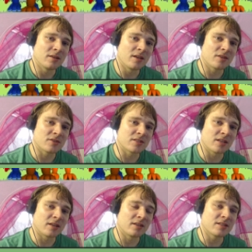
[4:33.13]

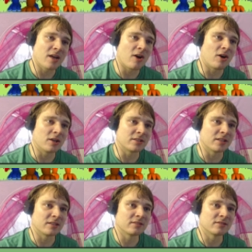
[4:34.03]
Interesting. He's got
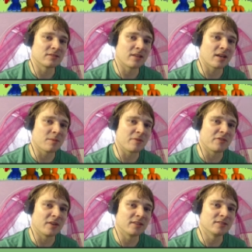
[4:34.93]
Haunting. That could be
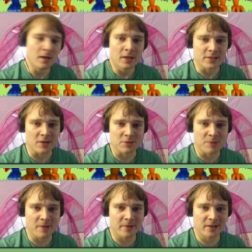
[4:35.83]
fun. So that was
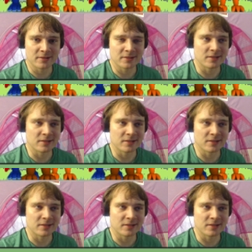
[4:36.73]
my bad.